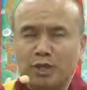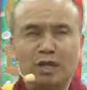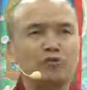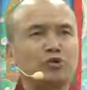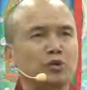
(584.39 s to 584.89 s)

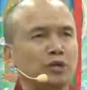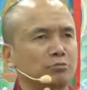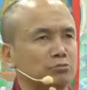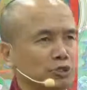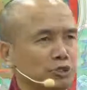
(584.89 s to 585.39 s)
If you are a
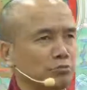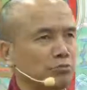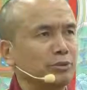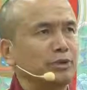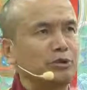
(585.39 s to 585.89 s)

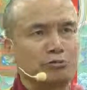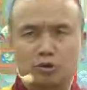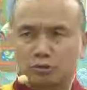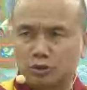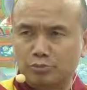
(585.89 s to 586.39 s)
Muslim, remain a
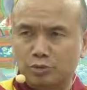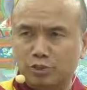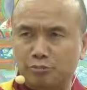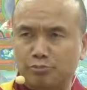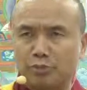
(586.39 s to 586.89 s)
good
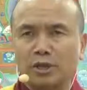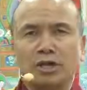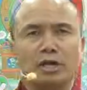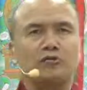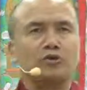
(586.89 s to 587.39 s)
Muslim.
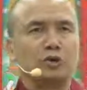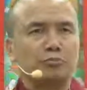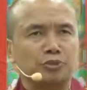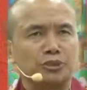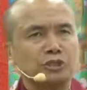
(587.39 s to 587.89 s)
If you are a
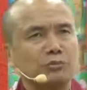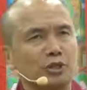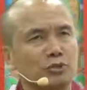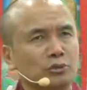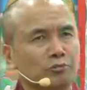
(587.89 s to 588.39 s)
Buddhist,
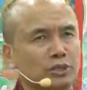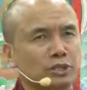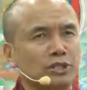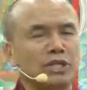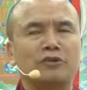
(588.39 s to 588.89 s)
remain a good Buddhist.